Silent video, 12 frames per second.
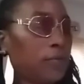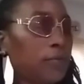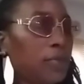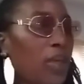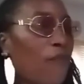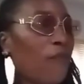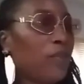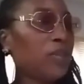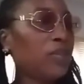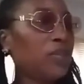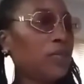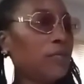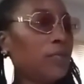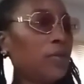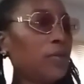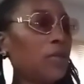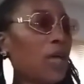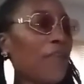Definitely.
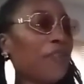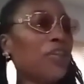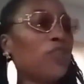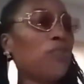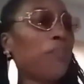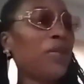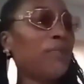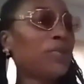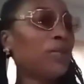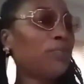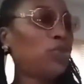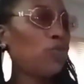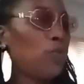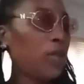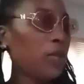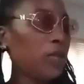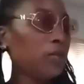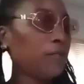I think you peeped them
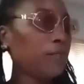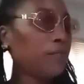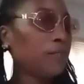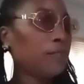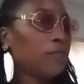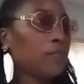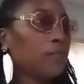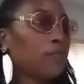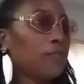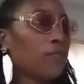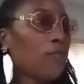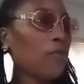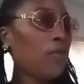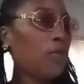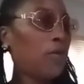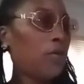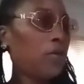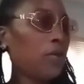doing it. You
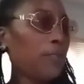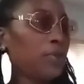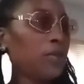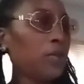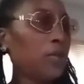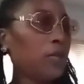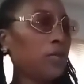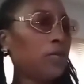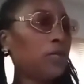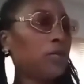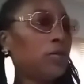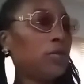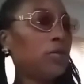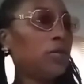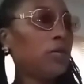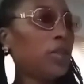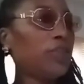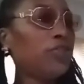know what I'm saying?
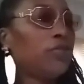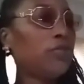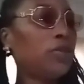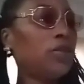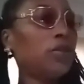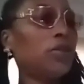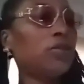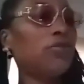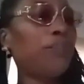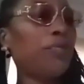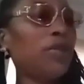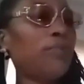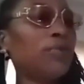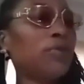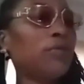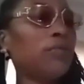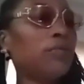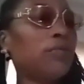Yes, you did. You peeped
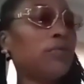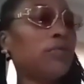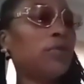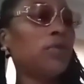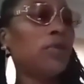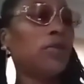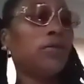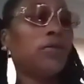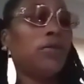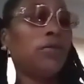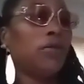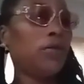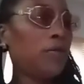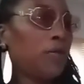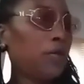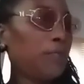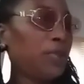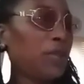them. You know what
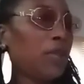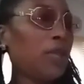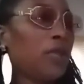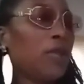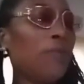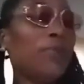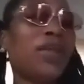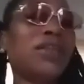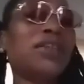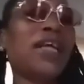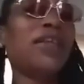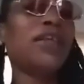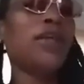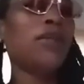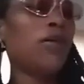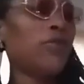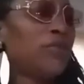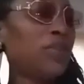I'm saying? Because they done hit
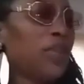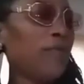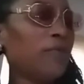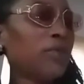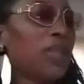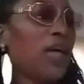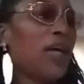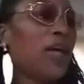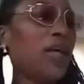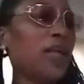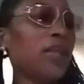on you several times.